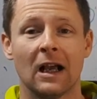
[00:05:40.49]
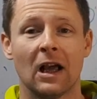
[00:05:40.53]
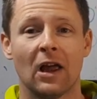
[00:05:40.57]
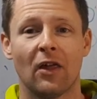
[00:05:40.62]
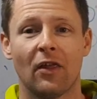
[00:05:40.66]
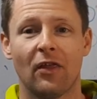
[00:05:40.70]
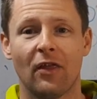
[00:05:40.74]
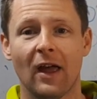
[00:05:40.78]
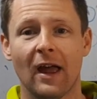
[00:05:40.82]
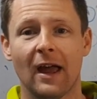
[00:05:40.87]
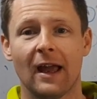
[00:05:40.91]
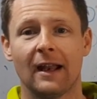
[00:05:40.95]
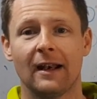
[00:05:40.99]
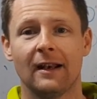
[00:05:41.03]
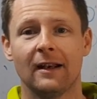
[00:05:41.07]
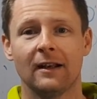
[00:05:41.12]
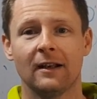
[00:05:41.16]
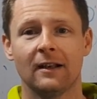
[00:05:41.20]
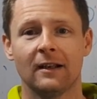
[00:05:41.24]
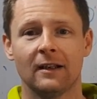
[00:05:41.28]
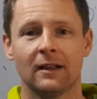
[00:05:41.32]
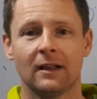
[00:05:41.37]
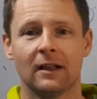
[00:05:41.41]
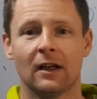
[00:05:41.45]

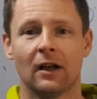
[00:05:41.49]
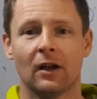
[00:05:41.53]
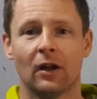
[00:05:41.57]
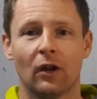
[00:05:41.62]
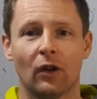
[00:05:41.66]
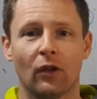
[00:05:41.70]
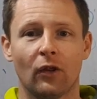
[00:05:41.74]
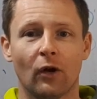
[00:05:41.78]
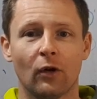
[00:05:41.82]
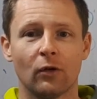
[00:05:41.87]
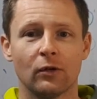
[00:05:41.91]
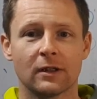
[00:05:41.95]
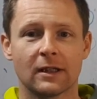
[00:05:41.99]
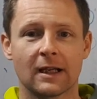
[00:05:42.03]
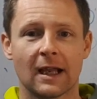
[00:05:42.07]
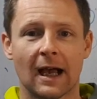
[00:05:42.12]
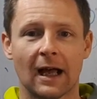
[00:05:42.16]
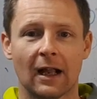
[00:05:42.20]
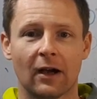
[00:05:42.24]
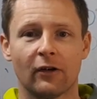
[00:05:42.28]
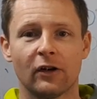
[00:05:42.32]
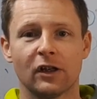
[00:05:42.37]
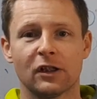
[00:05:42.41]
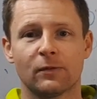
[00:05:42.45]
Then those
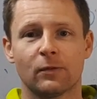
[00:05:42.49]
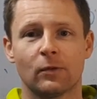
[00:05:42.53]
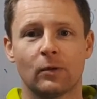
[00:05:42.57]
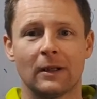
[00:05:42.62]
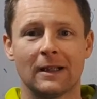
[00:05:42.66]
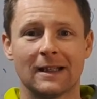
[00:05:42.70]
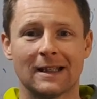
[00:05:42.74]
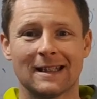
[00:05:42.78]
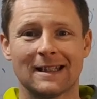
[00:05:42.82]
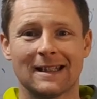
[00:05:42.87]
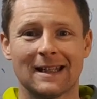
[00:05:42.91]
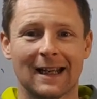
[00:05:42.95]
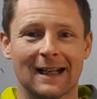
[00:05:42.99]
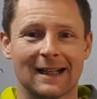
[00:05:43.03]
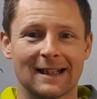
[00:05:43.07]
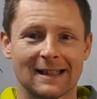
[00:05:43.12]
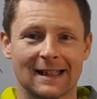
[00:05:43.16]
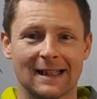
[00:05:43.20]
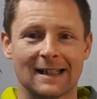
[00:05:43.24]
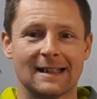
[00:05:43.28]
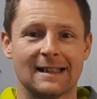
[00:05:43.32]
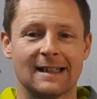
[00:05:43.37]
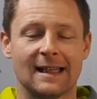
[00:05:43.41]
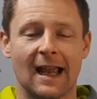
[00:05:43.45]
calories between 6
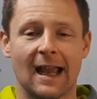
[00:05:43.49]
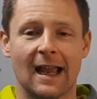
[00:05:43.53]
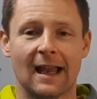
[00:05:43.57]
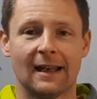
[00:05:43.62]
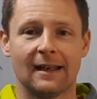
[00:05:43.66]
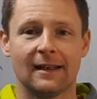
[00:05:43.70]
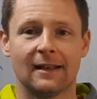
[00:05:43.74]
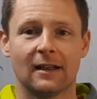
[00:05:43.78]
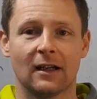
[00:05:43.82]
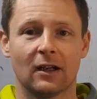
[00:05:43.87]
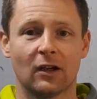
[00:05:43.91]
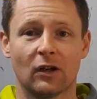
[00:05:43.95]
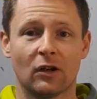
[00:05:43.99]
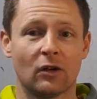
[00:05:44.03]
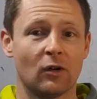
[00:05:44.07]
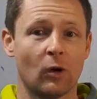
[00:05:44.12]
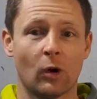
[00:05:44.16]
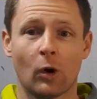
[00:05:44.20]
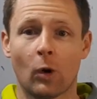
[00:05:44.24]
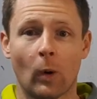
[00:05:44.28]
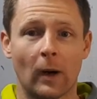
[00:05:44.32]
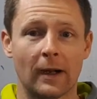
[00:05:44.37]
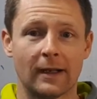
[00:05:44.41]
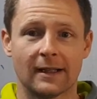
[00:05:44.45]
and 10 are going to
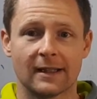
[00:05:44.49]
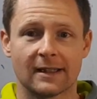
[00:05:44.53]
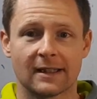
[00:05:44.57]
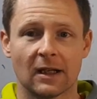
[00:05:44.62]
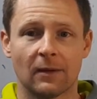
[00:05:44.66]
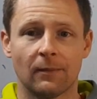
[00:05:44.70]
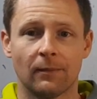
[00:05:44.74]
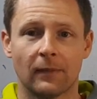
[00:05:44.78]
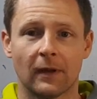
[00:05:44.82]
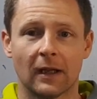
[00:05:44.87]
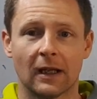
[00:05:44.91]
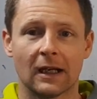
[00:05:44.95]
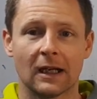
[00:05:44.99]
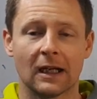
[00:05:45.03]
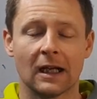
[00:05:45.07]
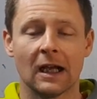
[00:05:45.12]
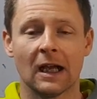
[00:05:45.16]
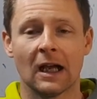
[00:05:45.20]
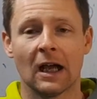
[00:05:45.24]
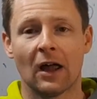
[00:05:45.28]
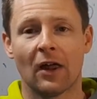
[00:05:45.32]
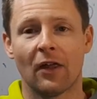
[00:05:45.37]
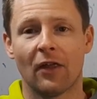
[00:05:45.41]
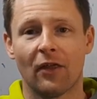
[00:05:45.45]
equate to something,
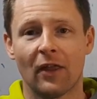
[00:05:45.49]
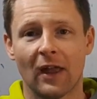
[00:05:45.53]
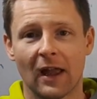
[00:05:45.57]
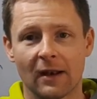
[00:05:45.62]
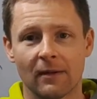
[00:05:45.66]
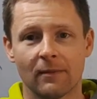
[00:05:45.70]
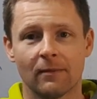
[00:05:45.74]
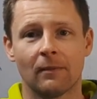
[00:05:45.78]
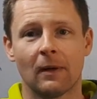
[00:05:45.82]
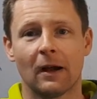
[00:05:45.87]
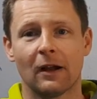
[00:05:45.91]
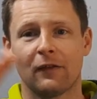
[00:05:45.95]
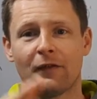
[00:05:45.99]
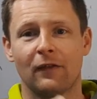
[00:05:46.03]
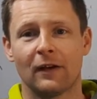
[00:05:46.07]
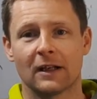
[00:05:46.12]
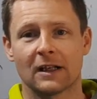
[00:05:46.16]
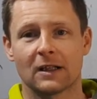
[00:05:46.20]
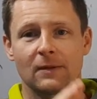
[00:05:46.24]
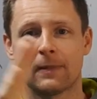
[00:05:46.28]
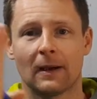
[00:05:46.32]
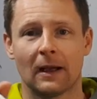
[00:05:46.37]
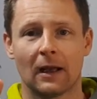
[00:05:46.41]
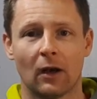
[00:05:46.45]
and then my
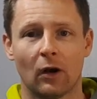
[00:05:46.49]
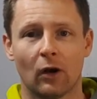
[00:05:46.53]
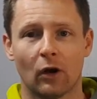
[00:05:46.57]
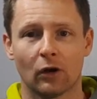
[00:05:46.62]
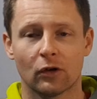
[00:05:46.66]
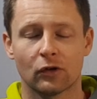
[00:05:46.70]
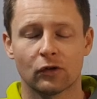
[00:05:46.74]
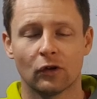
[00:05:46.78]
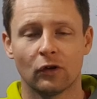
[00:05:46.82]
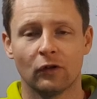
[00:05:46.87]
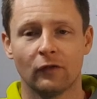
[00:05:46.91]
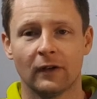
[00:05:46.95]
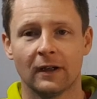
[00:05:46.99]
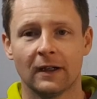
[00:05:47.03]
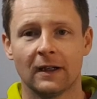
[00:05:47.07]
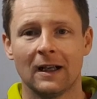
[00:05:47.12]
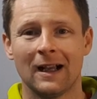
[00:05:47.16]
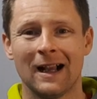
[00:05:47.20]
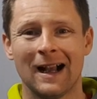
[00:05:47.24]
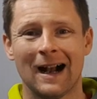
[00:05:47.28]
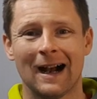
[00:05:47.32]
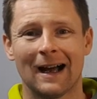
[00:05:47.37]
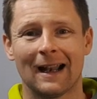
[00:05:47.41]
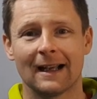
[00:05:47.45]
FitnessPal locks over,
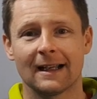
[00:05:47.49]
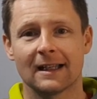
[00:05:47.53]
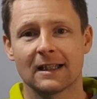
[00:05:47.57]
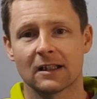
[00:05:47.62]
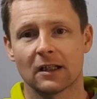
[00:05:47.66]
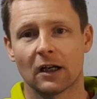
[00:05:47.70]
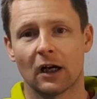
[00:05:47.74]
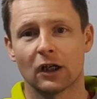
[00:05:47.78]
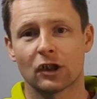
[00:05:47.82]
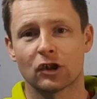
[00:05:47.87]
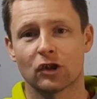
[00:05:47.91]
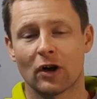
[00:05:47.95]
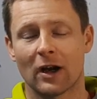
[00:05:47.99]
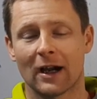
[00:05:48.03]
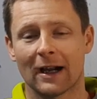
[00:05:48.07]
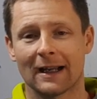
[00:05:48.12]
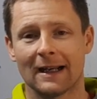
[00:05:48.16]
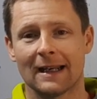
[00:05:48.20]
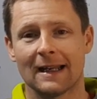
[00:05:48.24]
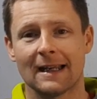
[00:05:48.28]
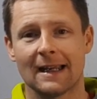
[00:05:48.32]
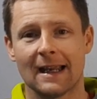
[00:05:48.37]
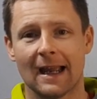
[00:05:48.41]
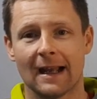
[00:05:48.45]
I start
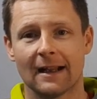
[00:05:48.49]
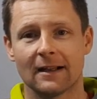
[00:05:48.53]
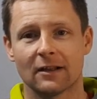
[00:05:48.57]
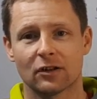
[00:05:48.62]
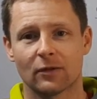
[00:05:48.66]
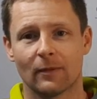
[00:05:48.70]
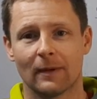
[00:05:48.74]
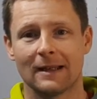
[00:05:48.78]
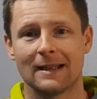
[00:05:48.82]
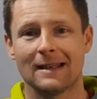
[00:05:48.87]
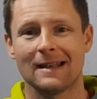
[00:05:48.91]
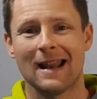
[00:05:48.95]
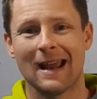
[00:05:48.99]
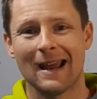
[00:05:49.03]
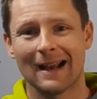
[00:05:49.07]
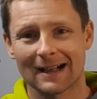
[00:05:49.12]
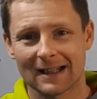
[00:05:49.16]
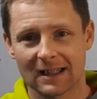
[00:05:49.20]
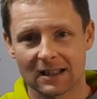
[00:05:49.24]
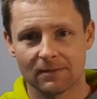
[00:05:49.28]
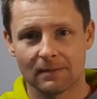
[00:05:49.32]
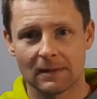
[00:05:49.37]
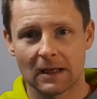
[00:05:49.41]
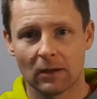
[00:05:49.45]
tracking again. So my
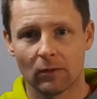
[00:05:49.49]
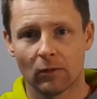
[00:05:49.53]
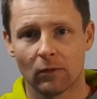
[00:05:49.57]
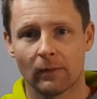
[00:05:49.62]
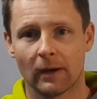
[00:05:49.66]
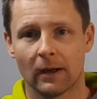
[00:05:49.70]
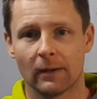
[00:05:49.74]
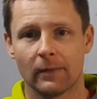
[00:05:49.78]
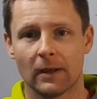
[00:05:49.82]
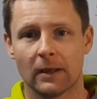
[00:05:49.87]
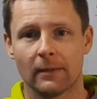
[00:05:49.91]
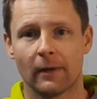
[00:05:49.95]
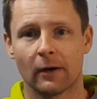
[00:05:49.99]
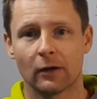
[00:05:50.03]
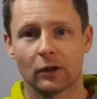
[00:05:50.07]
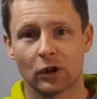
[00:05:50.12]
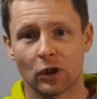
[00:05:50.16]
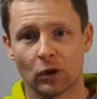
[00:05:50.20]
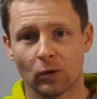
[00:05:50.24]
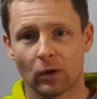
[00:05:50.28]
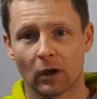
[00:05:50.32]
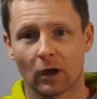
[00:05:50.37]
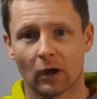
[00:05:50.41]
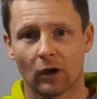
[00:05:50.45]
next meal might be about
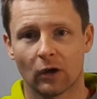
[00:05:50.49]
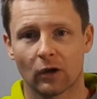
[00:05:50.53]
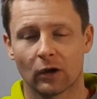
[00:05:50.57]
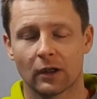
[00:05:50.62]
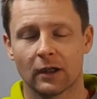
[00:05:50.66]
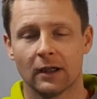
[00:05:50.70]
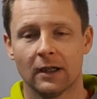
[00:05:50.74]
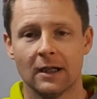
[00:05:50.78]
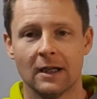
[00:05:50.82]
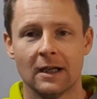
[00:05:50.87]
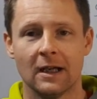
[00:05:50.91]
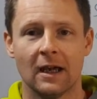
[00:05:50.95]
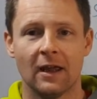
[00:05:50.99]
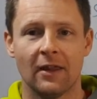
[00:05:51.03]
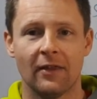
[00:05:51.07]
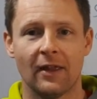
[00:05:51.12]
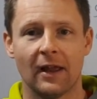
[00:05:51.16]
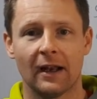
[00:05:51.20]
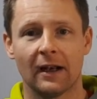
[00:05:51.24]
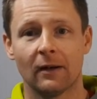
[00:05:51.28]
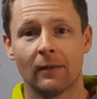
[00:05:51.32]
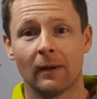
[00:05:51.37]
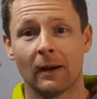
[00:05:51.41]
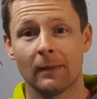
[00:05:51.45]
2 o'clock,
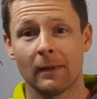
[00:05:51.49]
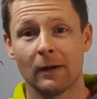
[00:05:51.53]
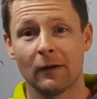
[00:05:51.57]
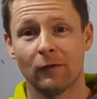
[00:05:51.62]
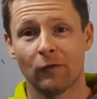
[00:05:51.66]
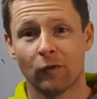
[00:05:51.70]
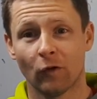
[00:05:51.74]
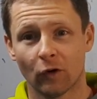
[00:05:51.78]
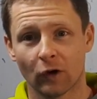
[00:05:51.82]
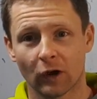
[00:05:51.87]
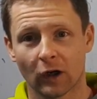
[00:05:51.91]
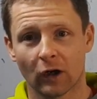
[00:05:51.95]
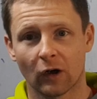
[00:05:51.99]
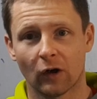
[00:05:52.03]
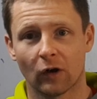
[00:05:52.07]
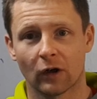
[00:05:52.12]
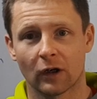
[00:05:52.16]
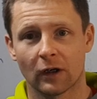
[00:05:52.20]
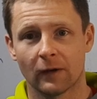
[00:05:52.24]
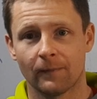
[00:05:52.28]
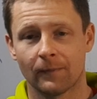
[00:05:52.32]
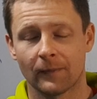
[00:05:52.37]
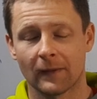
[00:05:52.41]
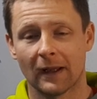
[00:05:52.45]
then it might be 4
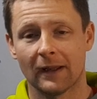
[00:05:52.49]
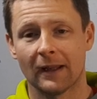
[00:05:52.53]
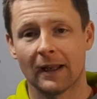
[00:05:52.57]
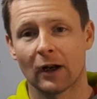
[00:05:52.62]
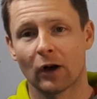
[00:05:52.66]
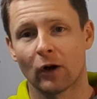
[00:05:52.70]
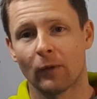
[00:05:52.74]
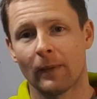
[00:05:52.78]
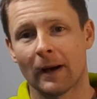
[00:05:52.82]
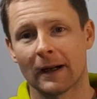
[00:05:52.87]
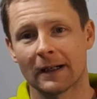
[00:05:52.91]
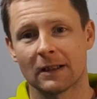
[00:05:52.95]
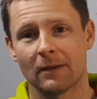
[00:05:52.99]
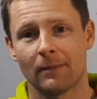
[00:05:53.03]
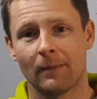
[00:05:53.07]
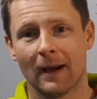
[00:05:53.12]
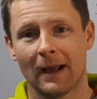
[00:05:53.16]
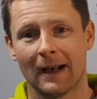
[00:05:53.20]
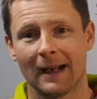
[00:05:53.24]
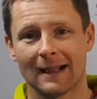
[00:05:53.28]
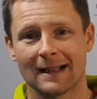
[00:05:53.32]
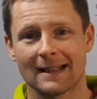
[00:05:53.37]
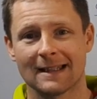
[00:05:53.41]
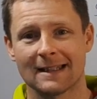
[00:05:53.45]
o'clock, and then I go back to
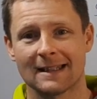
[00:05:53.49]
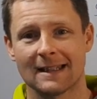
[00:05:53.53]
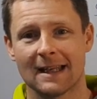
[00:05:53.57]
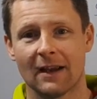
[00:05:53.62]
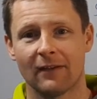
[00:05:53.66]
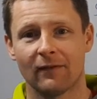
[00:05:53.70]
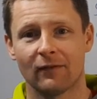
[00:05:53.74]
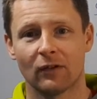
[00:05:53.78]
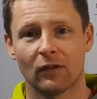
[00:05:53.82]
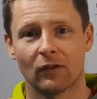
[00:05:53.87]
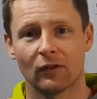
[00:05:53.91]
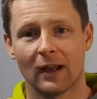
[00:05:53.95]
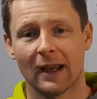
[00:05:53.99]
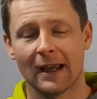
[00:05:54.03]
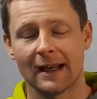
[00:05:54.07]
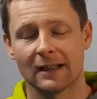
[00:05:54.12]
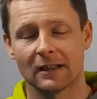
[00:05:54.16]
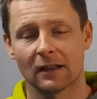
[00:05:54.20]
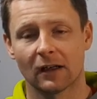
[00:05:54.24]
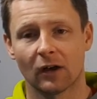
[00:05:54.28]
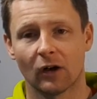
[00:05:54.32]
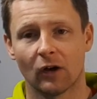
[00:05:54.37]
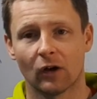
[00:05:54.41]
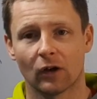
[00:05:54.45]
bed at 7 or 8
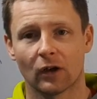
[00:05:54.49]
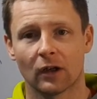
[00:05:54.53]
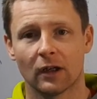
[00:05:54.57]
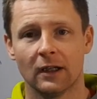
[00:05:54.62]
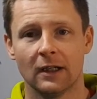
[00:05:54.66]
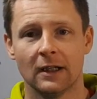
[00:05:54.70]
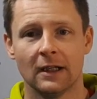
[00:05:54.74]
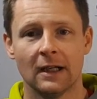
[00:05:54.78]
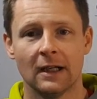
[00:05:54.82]
o'clock.